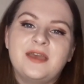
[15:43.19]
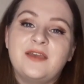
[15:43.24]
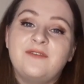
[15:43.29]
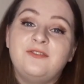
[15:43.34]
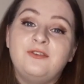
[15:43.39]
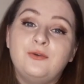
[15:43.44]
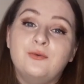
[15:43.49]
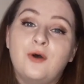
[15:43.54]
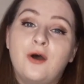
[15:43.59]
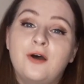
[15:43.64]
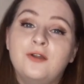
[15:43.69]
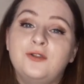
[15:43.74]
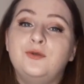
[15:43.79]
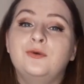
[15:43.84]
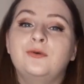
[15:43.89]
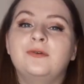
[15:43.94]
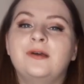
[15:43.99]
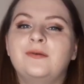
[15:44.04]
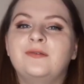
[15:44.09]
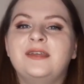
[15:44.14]
If you are
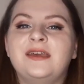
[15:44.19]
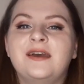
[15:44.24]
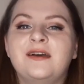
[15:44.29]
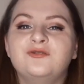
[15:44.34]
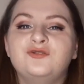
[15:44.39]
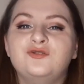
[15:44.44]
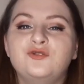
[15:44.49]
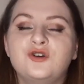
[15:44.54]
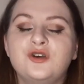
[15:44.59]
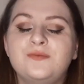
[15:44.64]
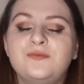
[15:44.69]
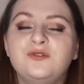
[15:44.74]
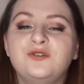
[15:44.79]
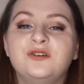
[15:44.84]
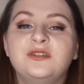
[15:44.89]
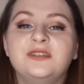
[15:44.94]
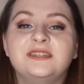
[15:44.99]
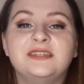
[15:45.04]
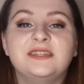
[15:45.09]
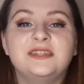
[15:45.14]
new around here, I do hope you
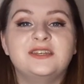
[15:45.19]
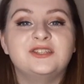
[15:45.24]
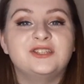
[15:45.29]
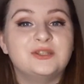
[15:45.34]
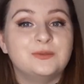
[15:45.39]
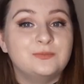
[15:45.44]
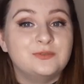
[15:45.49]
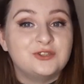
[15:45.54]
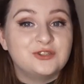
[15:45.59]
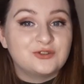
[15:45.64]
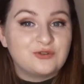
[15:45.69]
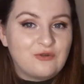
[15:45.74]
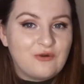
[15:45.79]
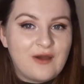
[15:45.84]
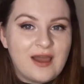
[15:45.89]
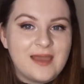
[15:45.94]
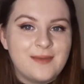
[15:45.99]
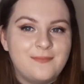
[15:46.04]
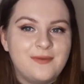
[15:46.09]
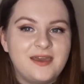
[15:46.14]
consider
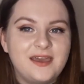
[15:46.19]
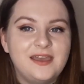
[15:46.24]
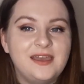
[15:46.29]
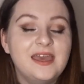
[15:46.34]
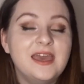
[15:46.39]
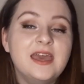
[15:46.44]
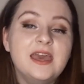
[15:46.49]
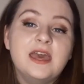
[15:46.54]
subscribing.